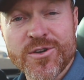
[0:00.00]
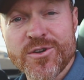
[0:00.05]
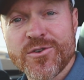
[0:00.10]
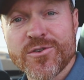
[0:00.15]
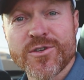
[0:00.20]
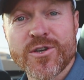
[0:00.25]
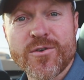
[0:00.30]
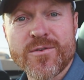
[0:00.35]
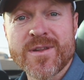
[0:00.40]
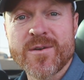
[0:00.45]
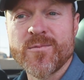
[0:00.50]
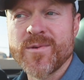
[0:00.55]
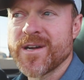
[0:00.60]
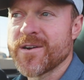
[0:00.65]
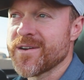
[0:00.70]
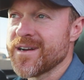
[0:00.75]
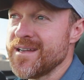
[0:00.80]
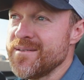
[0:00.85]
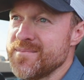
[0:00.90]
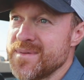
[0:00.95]
you'll know that
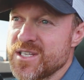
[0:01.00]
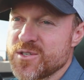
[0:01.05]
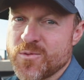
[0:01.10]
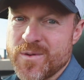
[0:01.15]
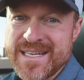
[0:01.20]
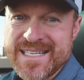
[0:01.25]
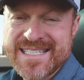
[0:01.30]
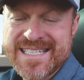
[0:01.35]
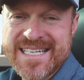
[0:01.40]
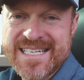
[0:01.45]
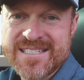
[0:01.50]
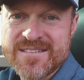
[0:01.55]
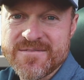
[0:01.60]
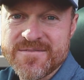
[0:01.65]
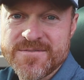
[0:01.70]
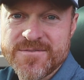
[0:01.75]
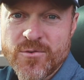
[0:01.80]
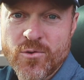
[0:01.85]
we are in between season